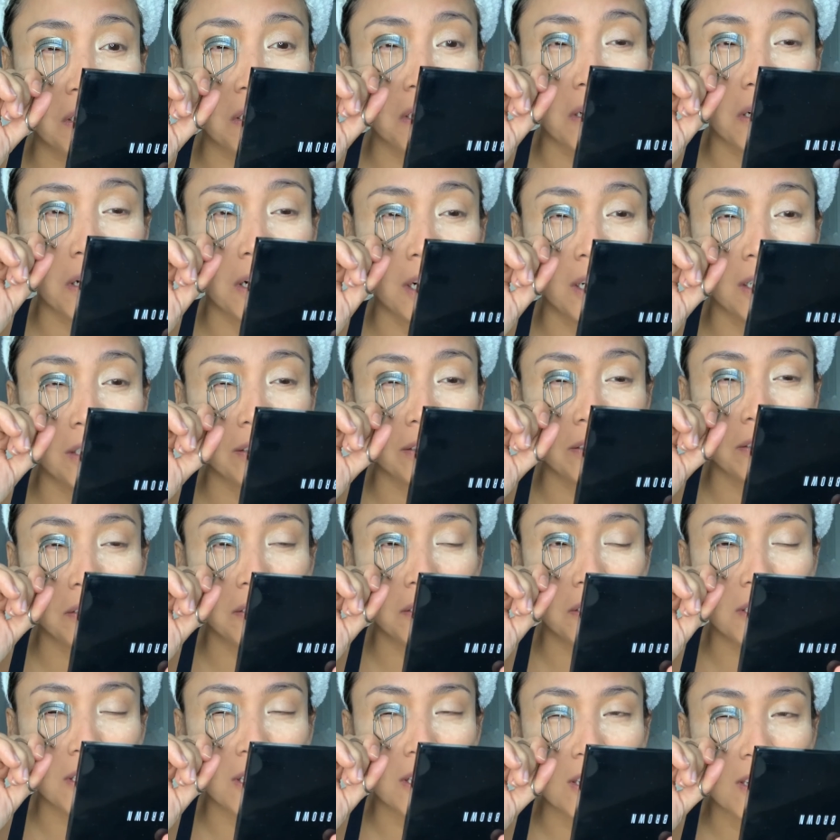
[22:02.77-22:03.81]
the
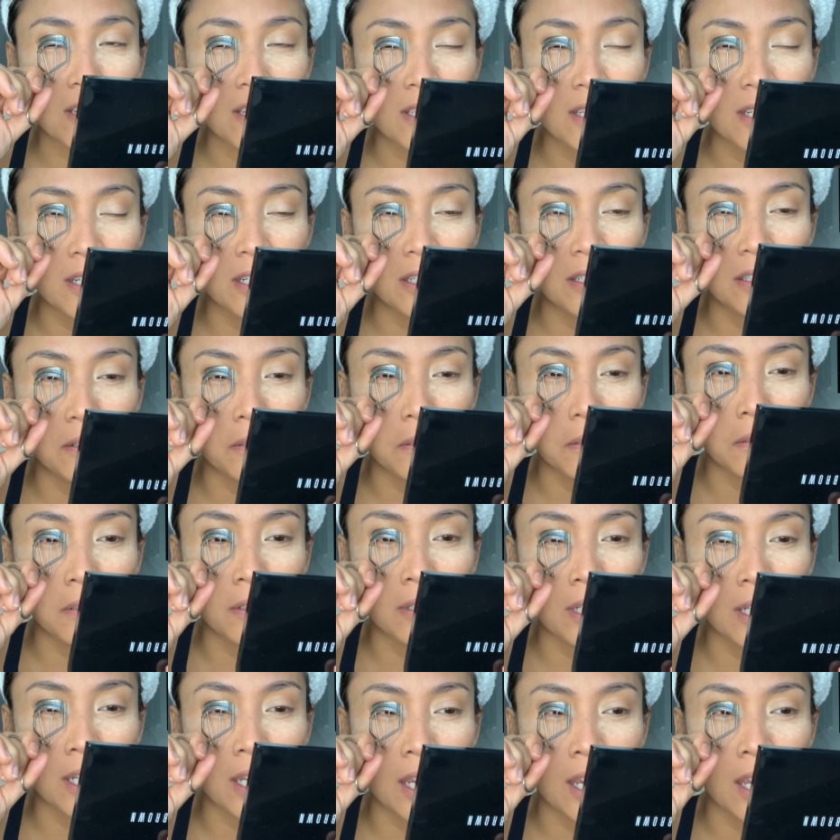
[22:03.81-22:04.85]
garter is still
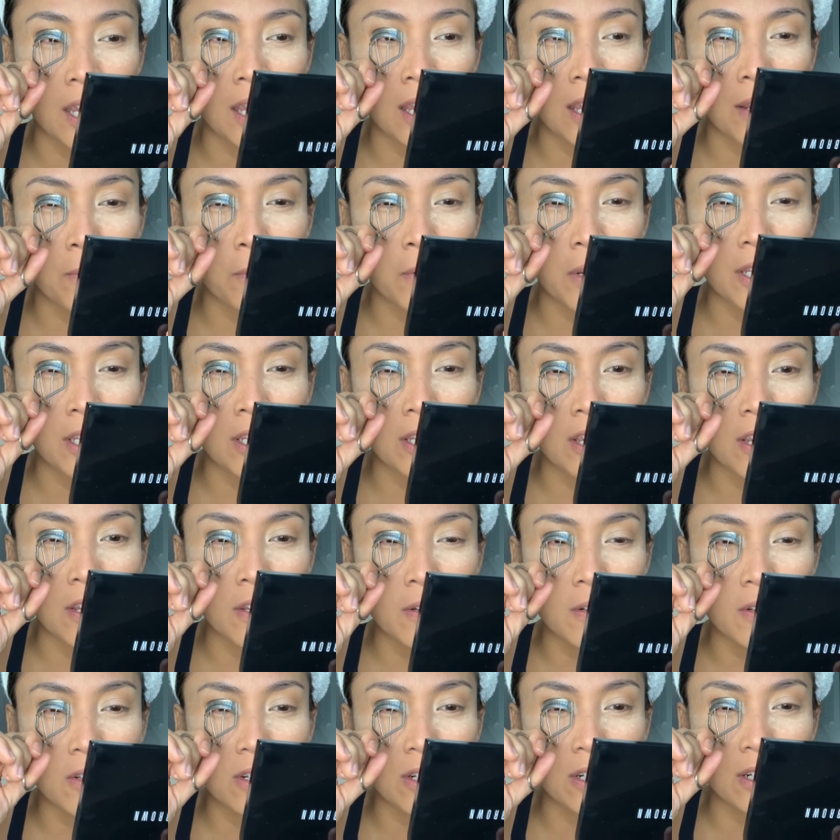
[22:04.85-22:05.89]
okay. When you
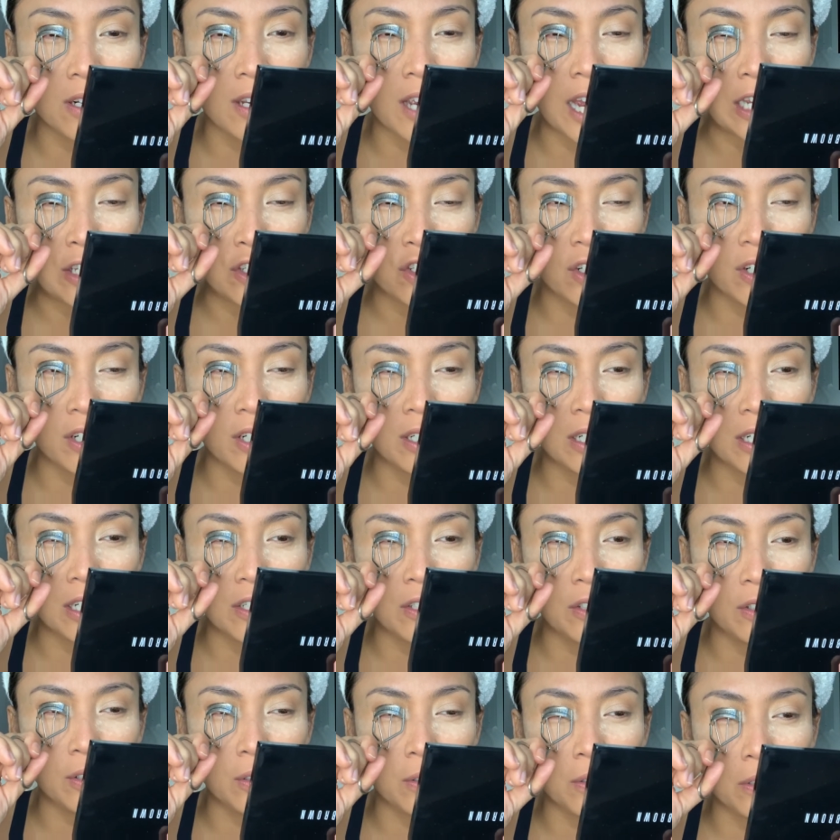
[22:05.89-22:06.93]
use your lash curler,
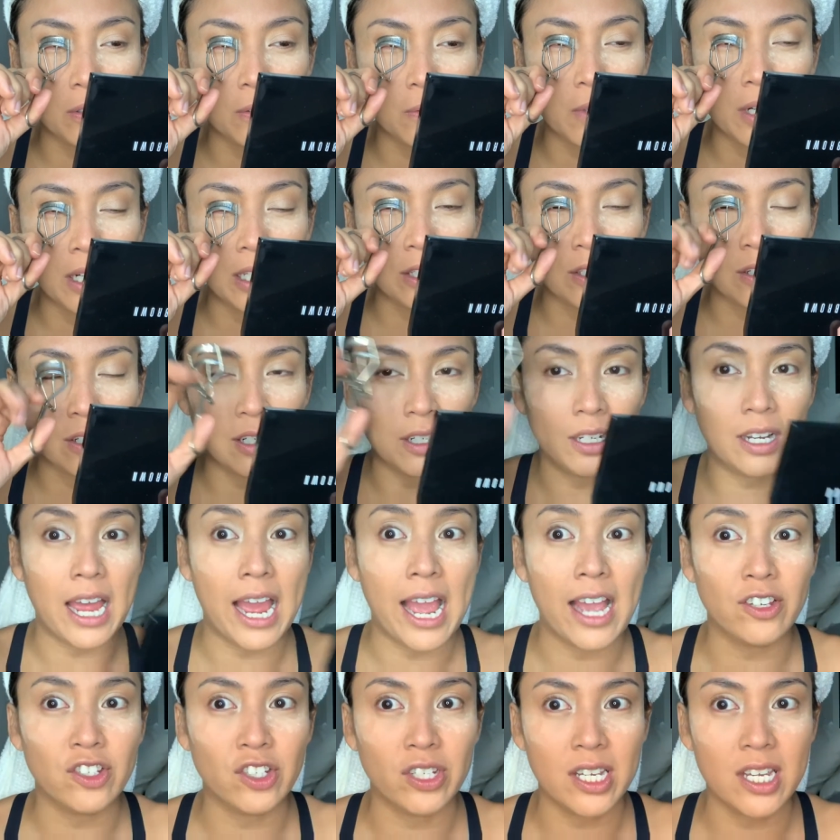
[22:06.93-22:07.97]
you don't want your
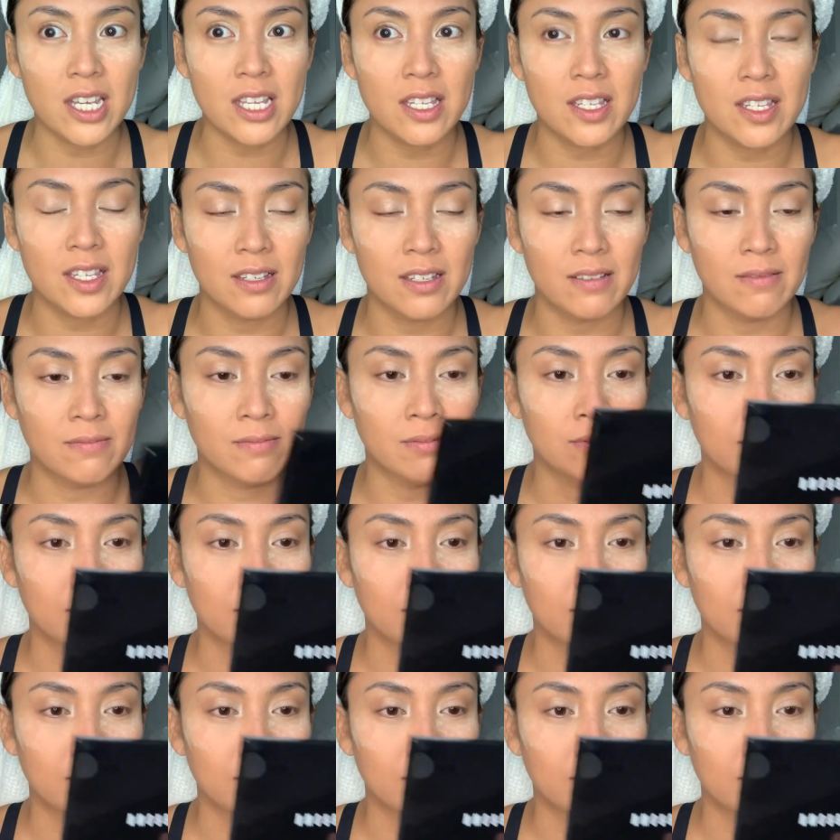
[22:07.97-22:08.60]
lashes